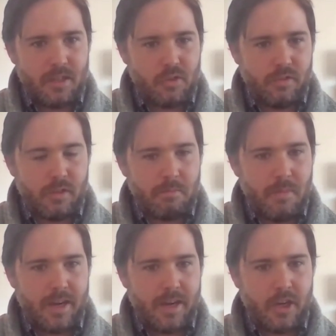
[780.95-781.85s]
has over
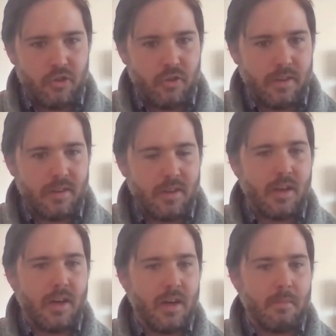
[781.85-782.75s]
900
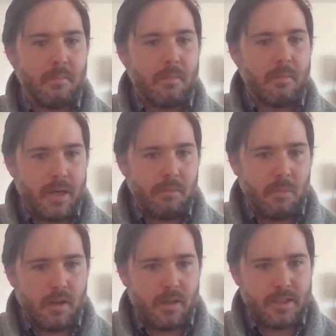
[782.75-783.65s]
Benin
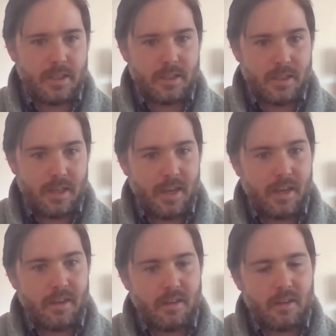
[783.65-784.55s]
Bronzes
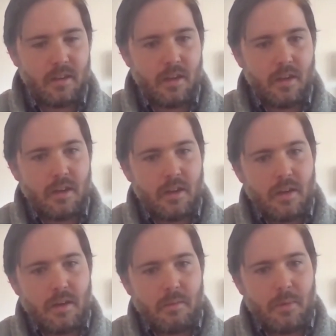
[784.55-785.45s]
today.
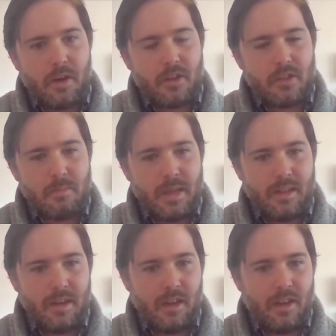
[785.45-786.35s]
But it also
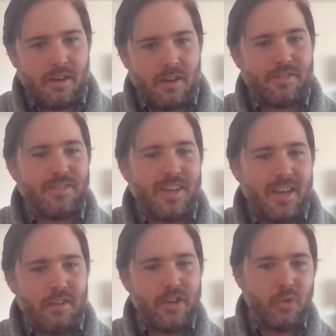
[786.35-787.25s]
meant that a lot of
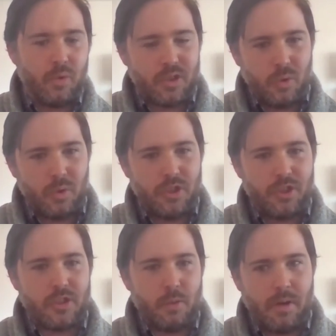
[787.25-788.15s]
individual
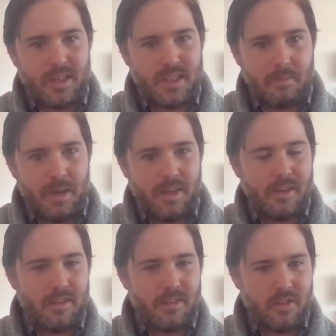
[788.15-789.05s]
soldiers who
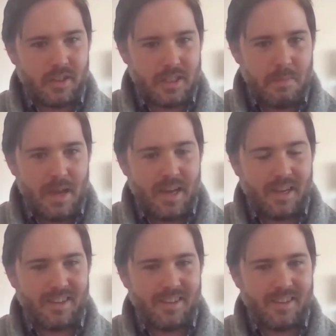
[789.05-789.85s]
participated took this back.